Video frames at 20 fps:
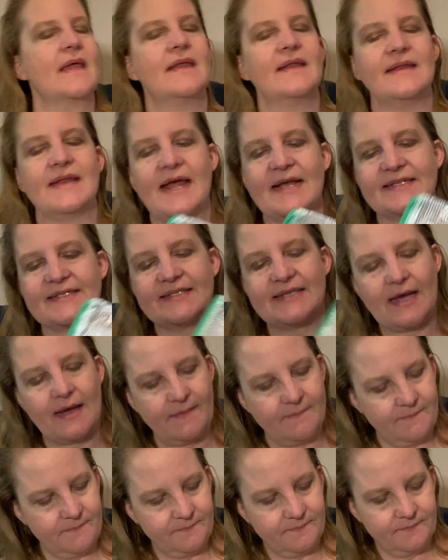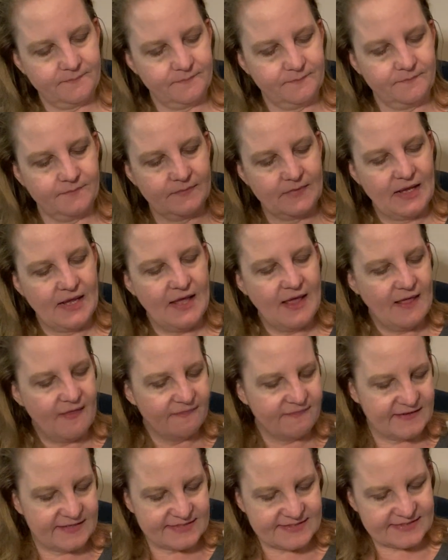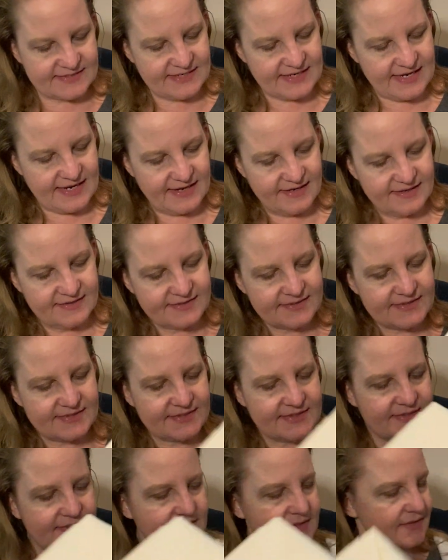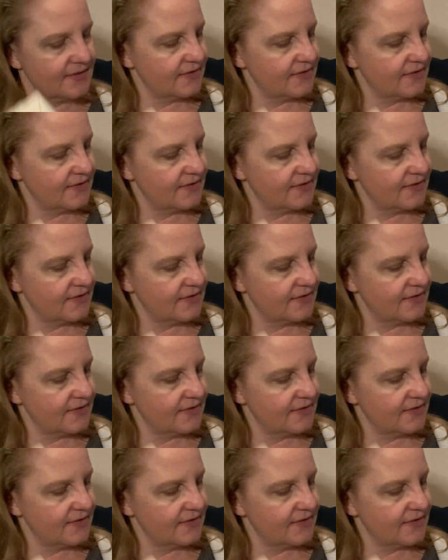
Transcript: Next up, this is